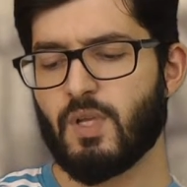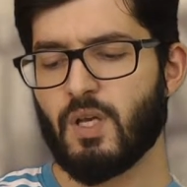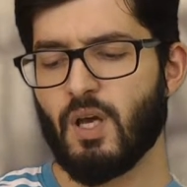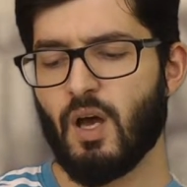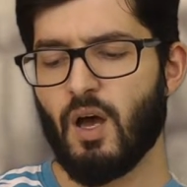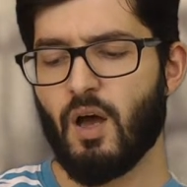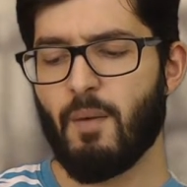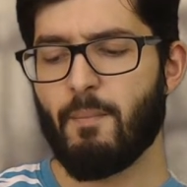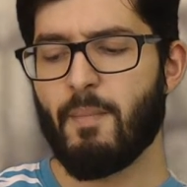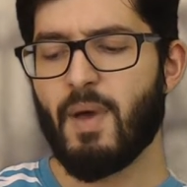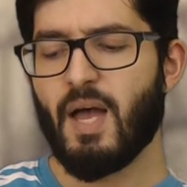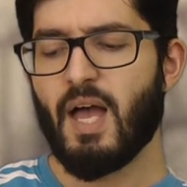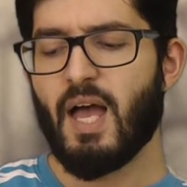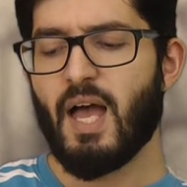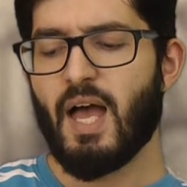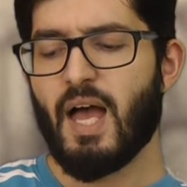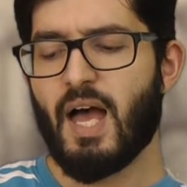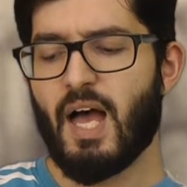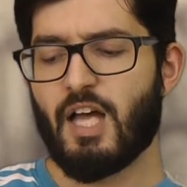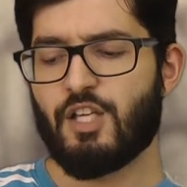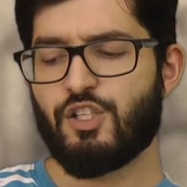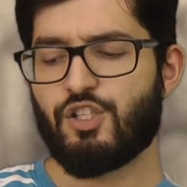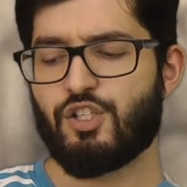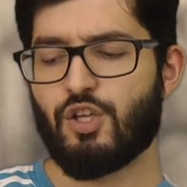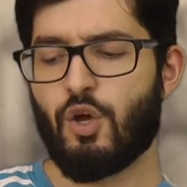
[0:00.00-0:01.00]

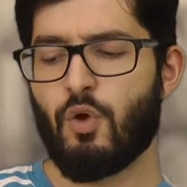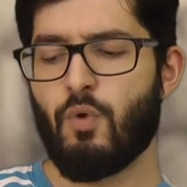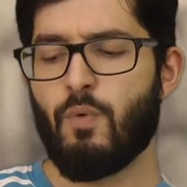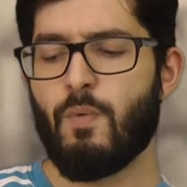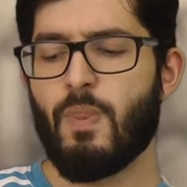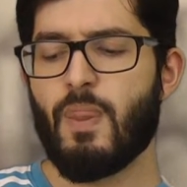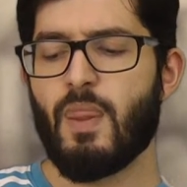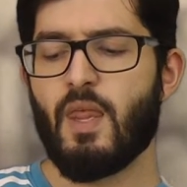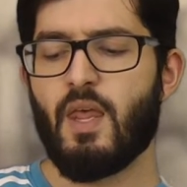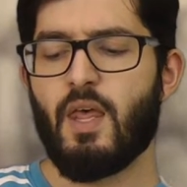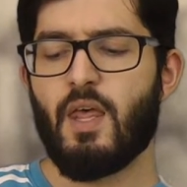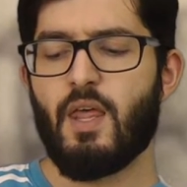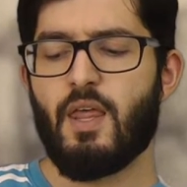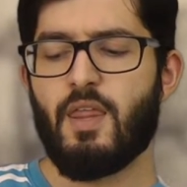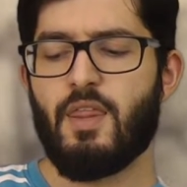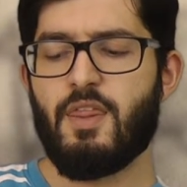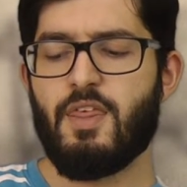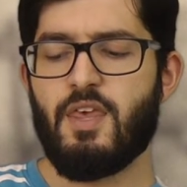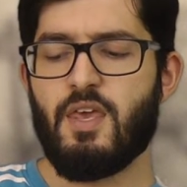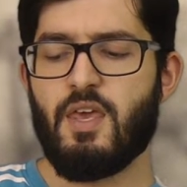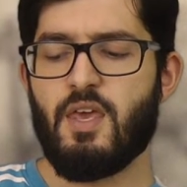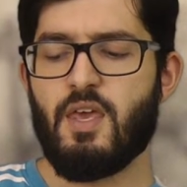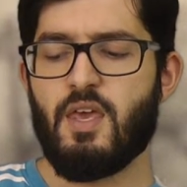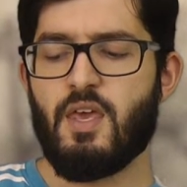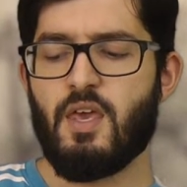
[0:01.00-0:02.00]
And so
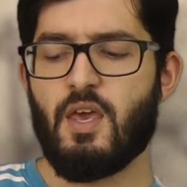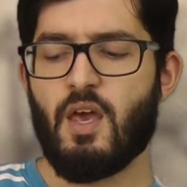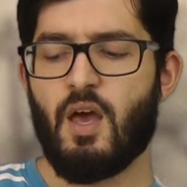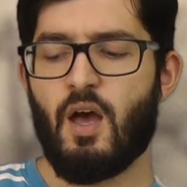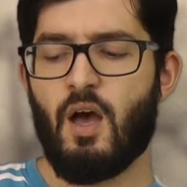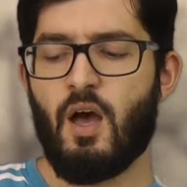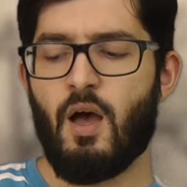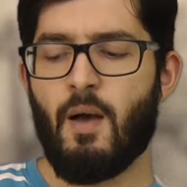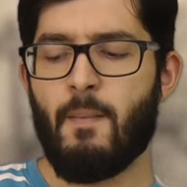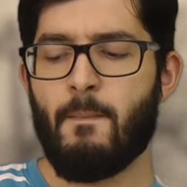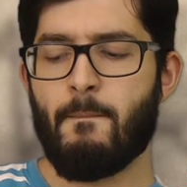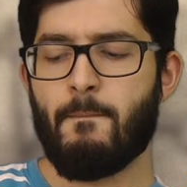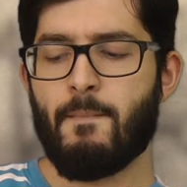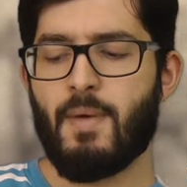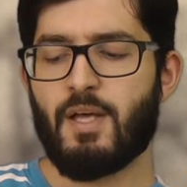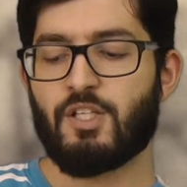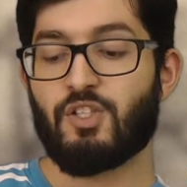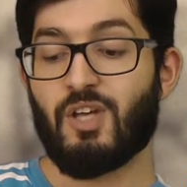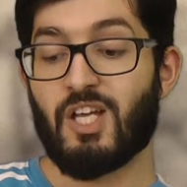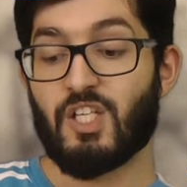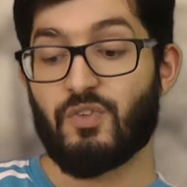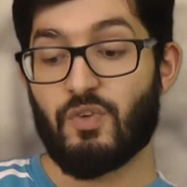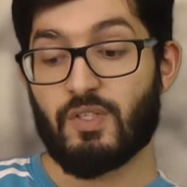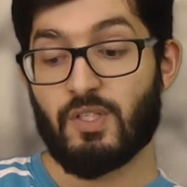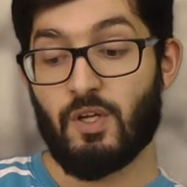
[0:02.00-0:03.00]

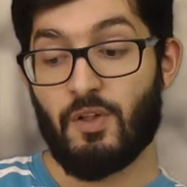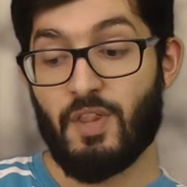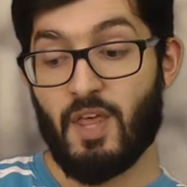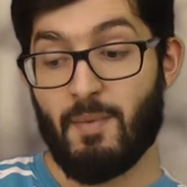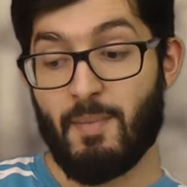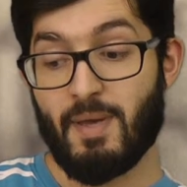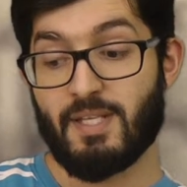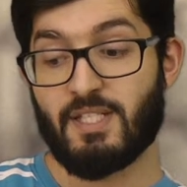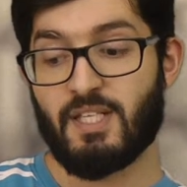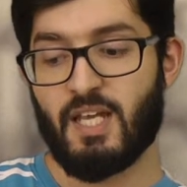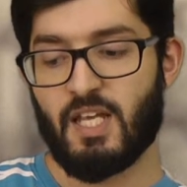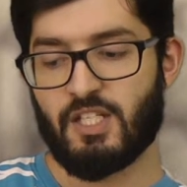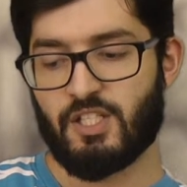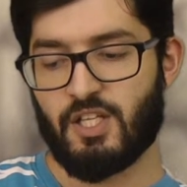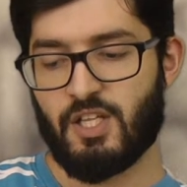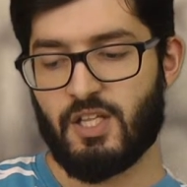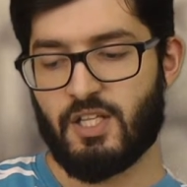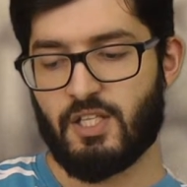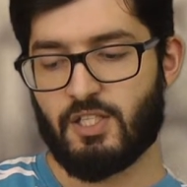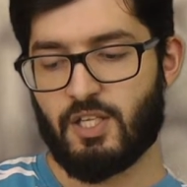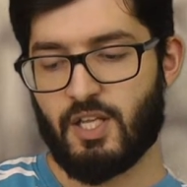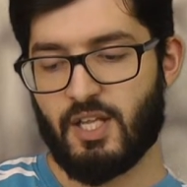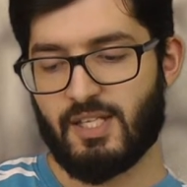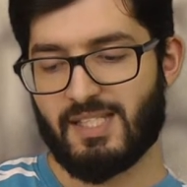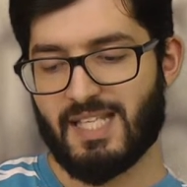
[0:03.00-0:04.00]
so as a result, they basically
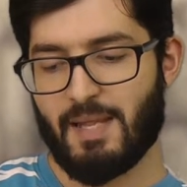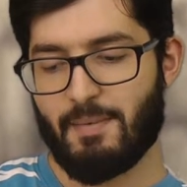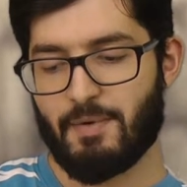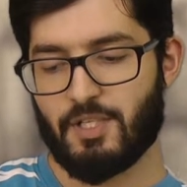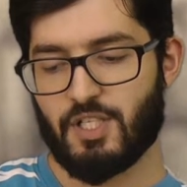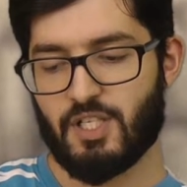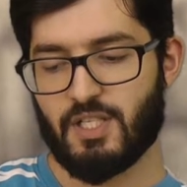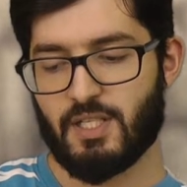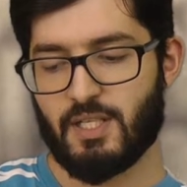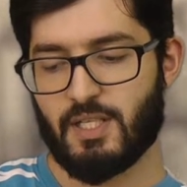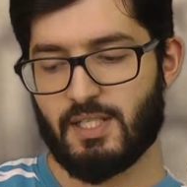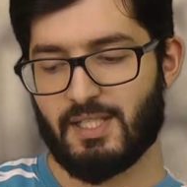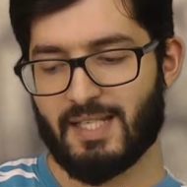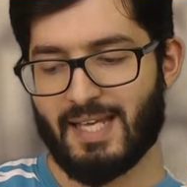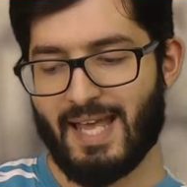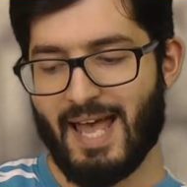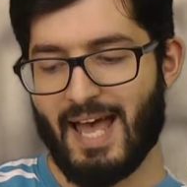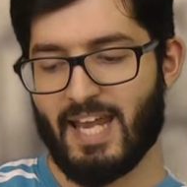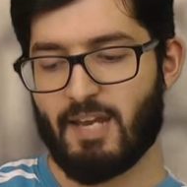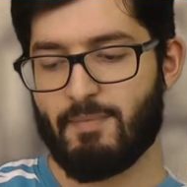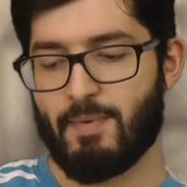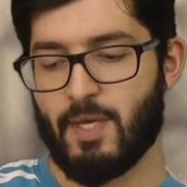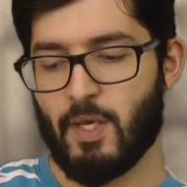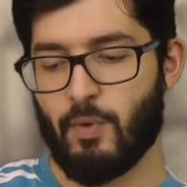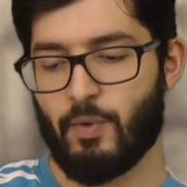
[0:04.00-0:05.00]
they established this
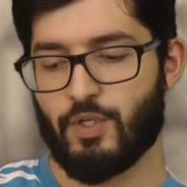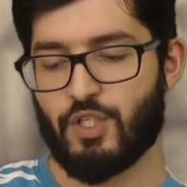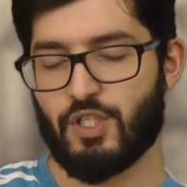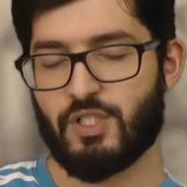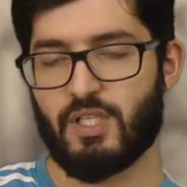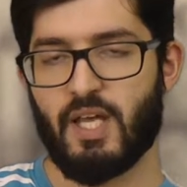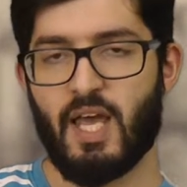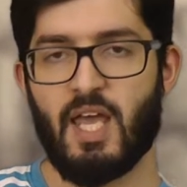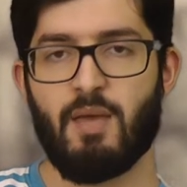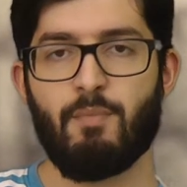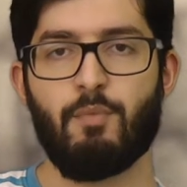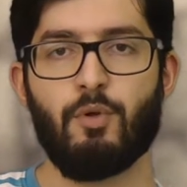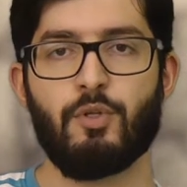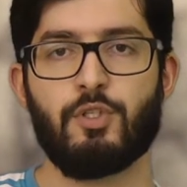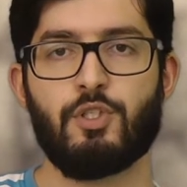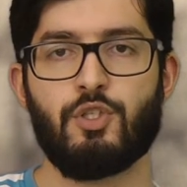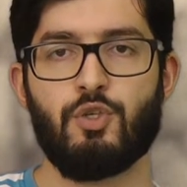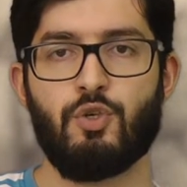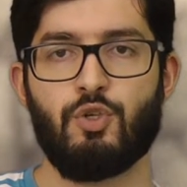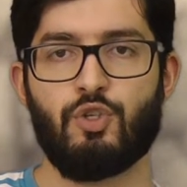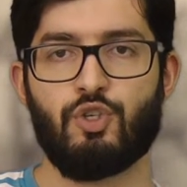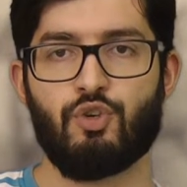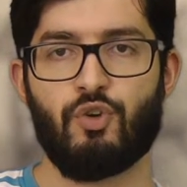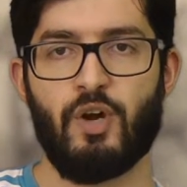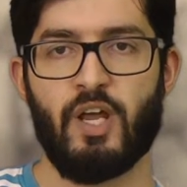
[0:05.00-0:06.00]
academy which is able
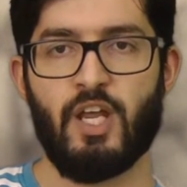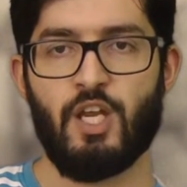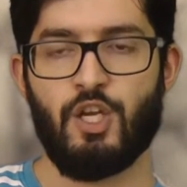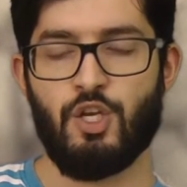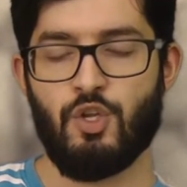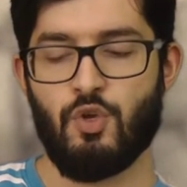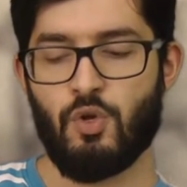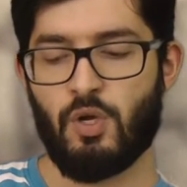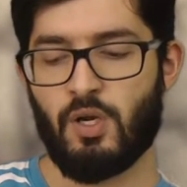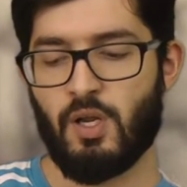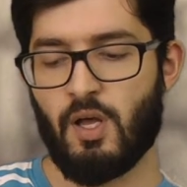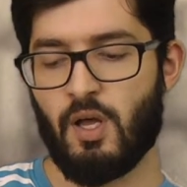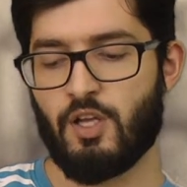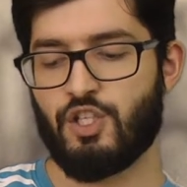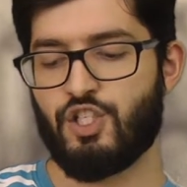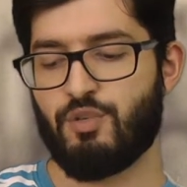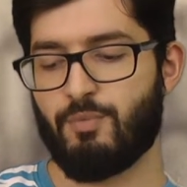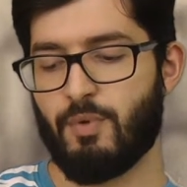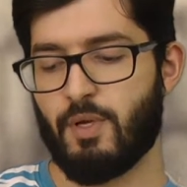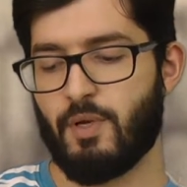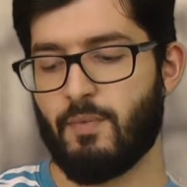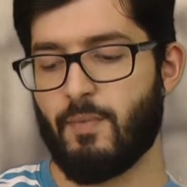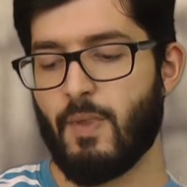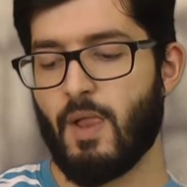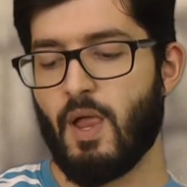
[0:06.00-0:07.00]
to train new
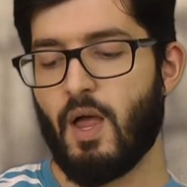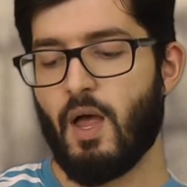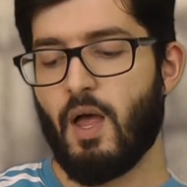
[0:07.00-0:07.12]
clergymen,